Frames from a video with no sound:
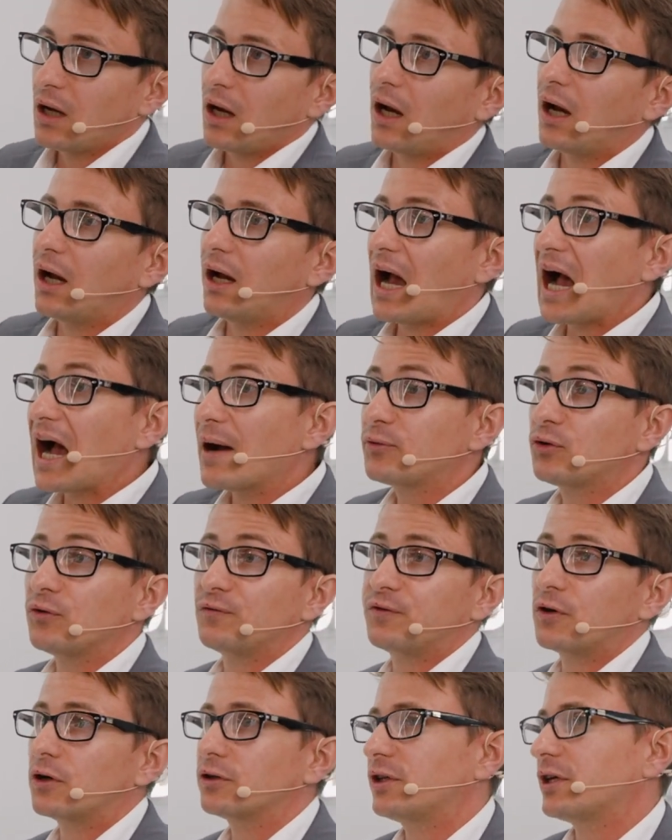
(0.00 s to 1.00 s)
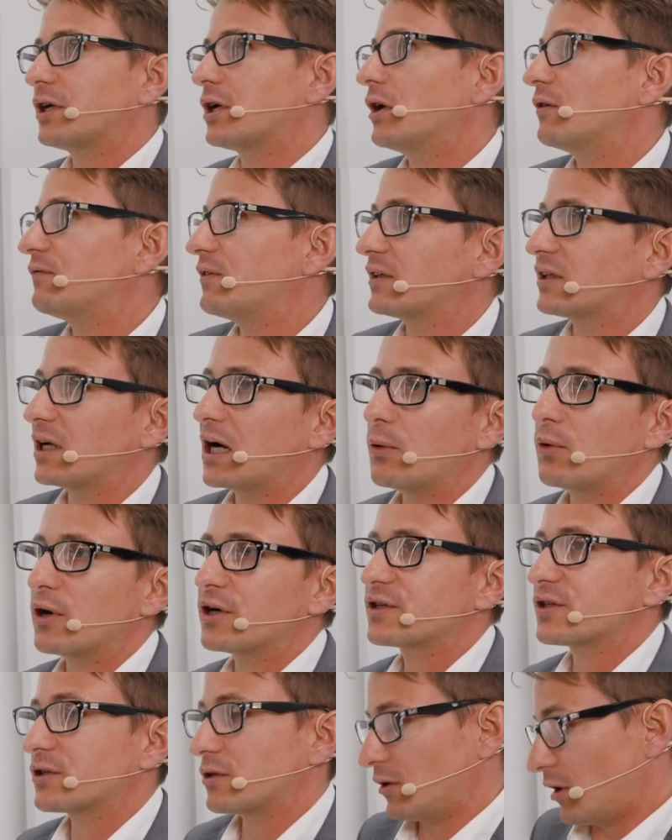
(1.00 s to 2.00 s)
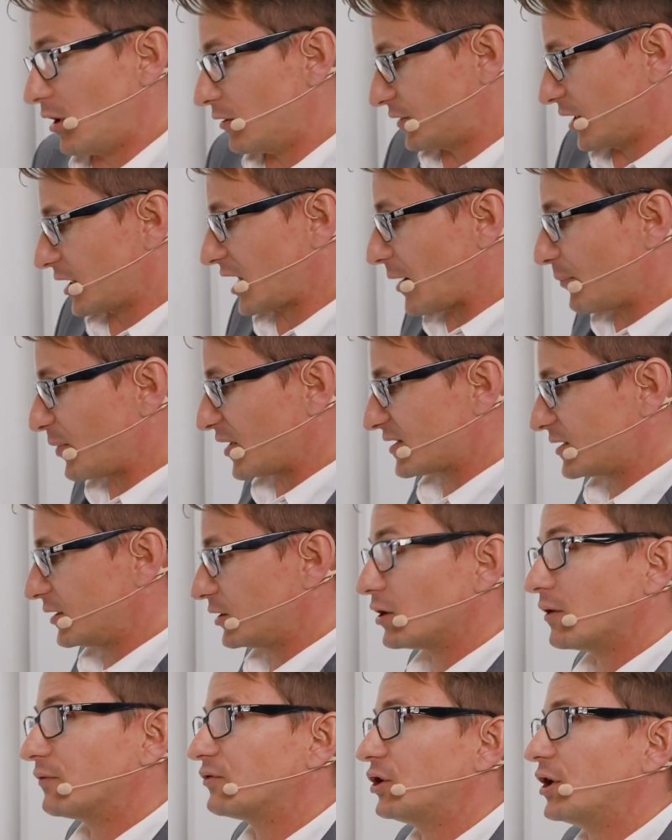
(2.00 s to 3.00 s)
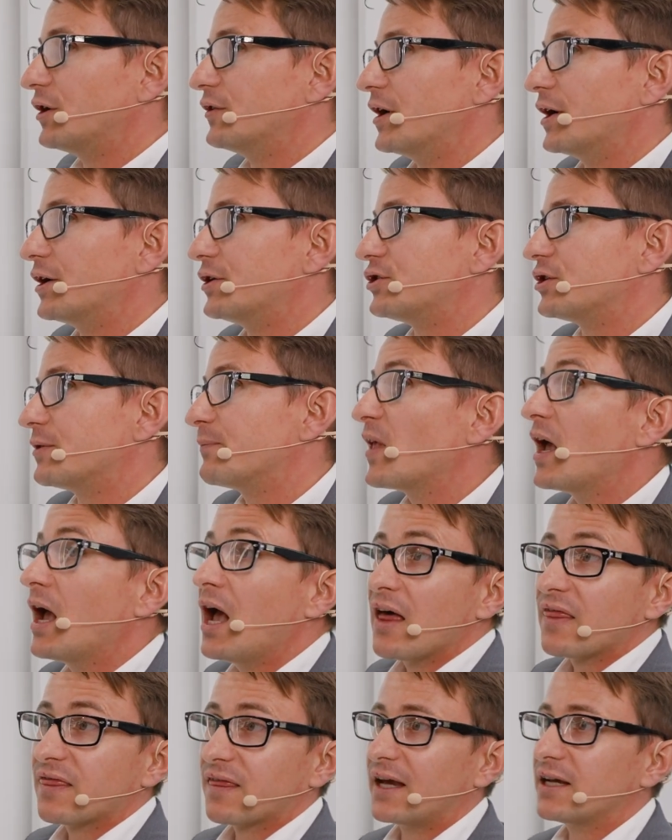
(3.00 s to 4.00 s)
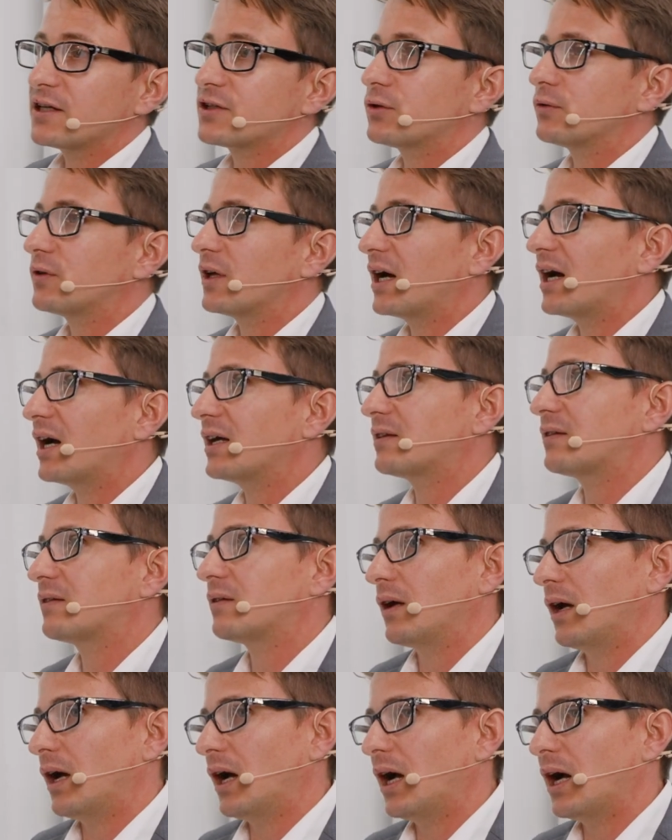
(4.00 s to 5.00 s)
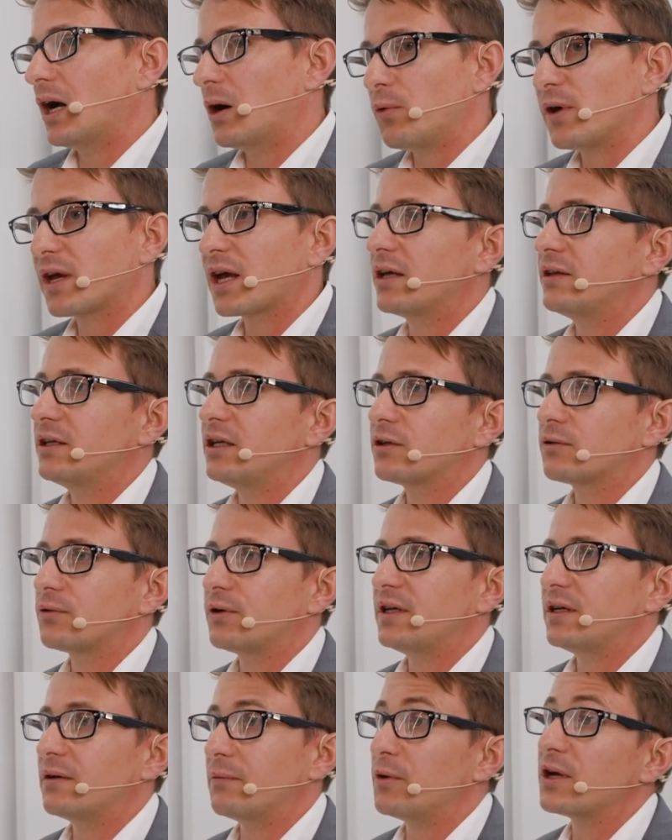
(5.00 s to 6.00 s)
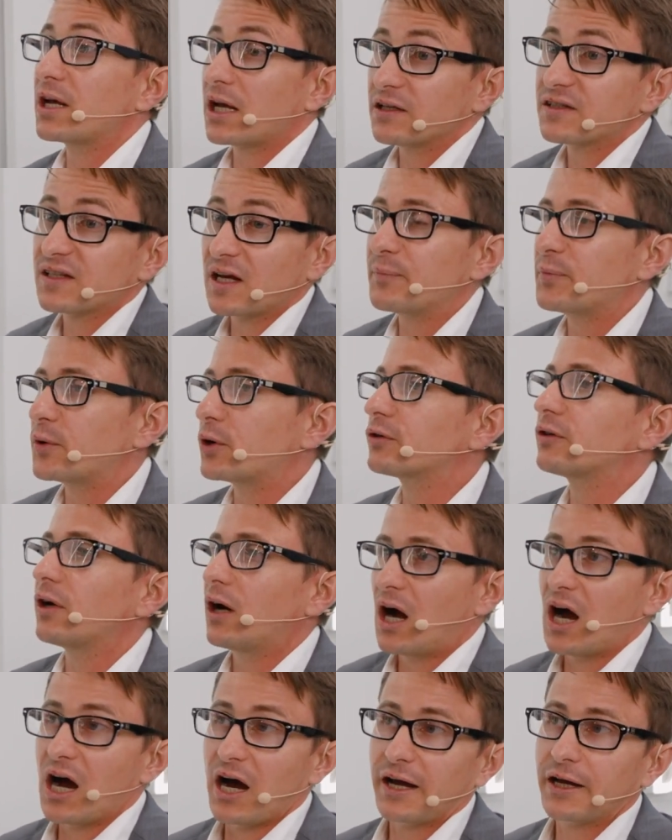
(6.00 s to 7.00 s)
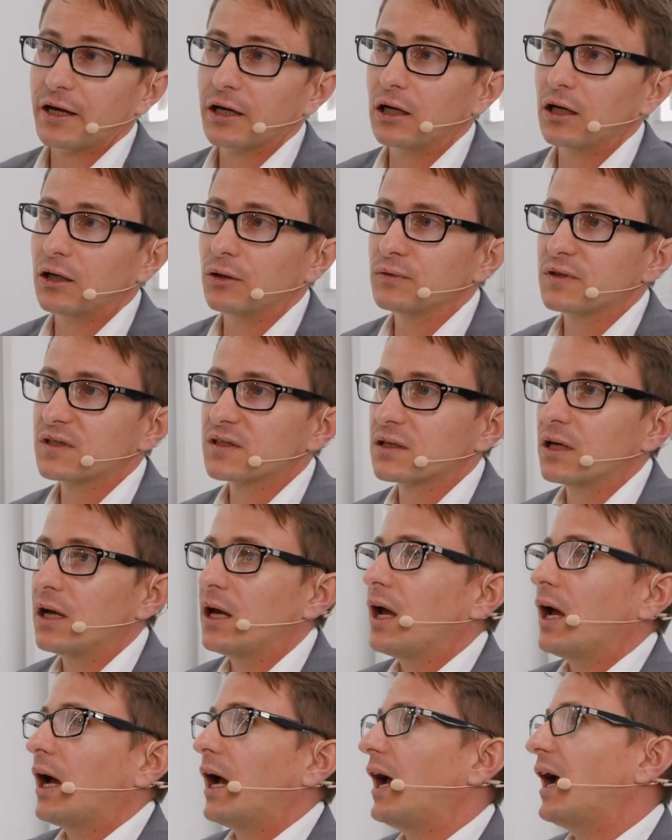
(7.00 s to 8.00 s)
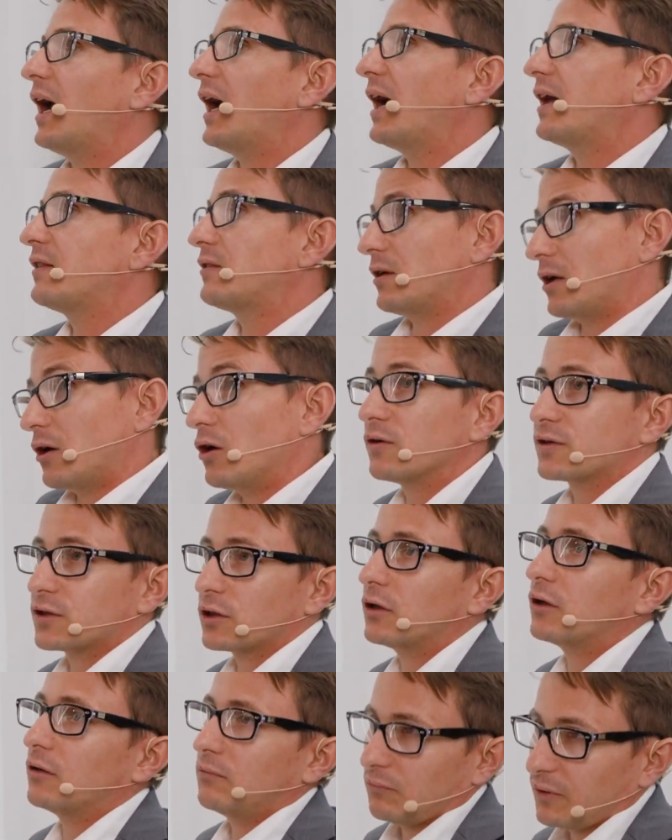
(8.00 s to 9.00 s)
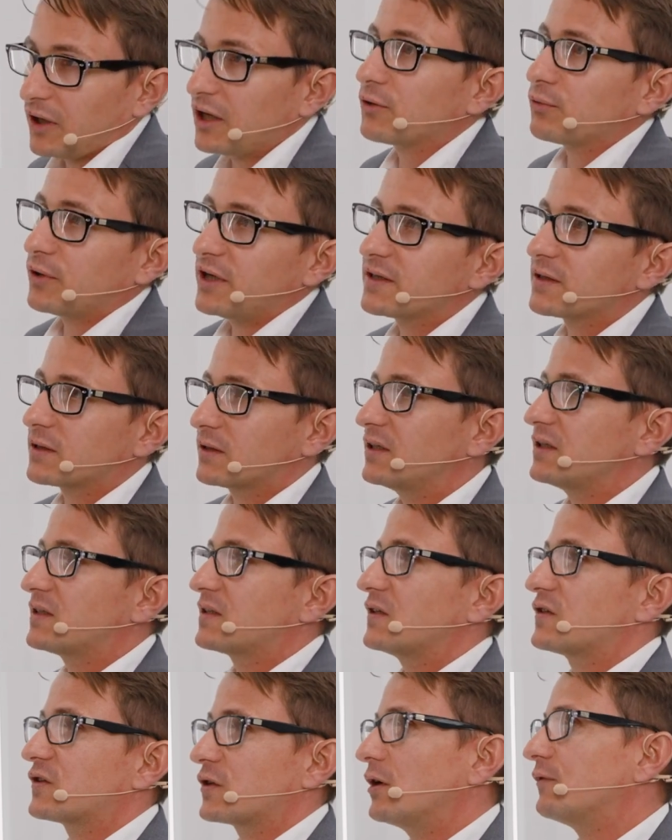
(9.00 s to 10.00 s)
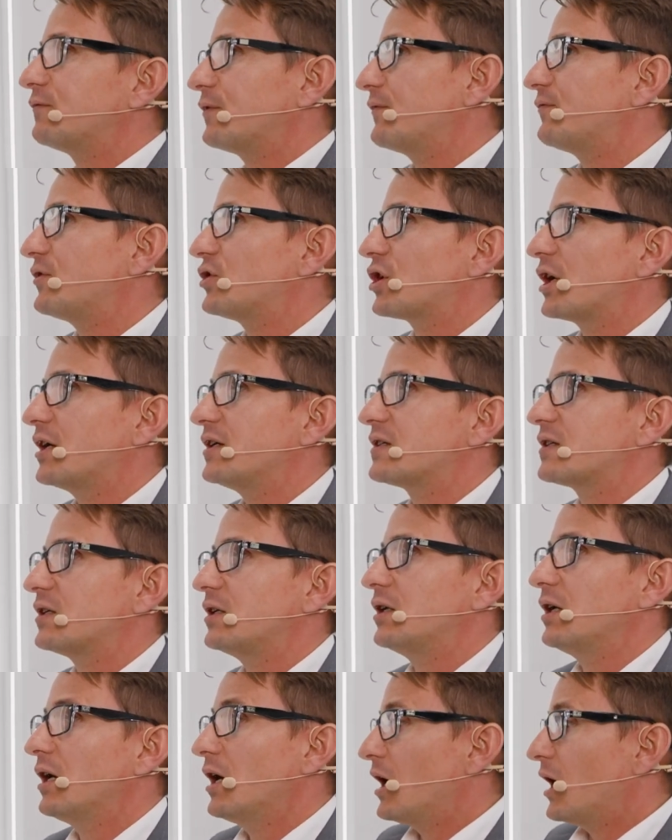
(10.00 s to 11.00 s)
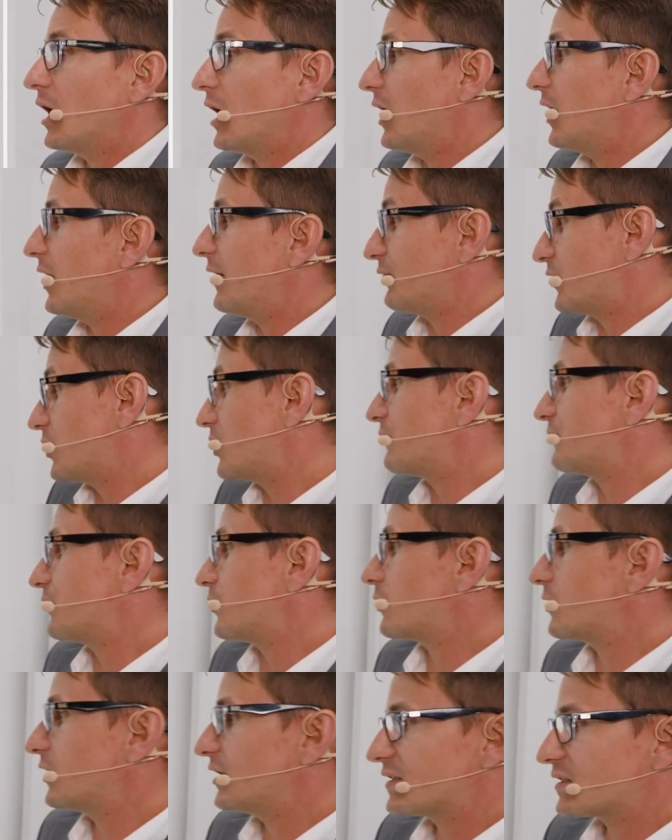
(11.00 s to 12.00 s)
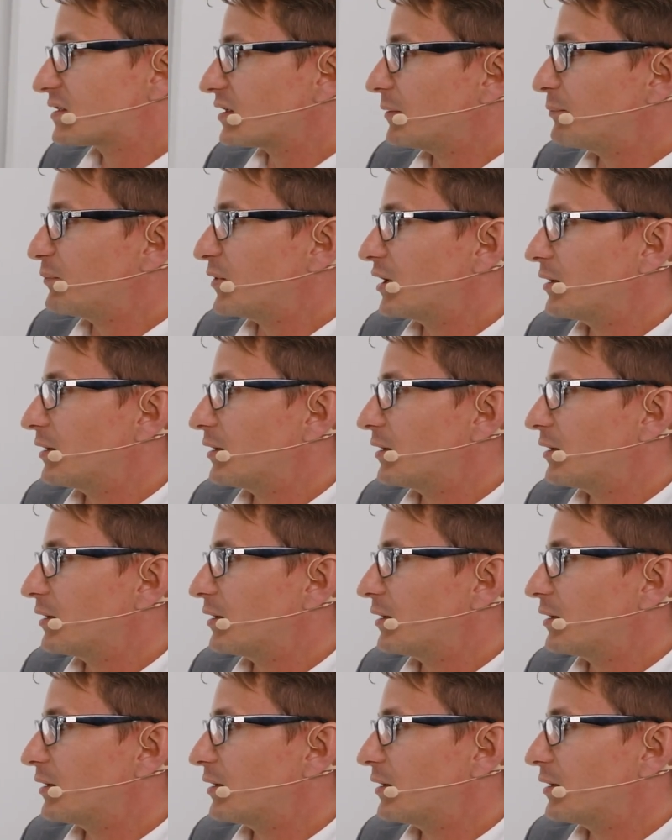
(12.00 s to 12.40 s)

up to 40 kilowatt hours of the capacity of the energy. Thanks to that, we can support higher loads and also increase this self-efficiency, and therefore it's a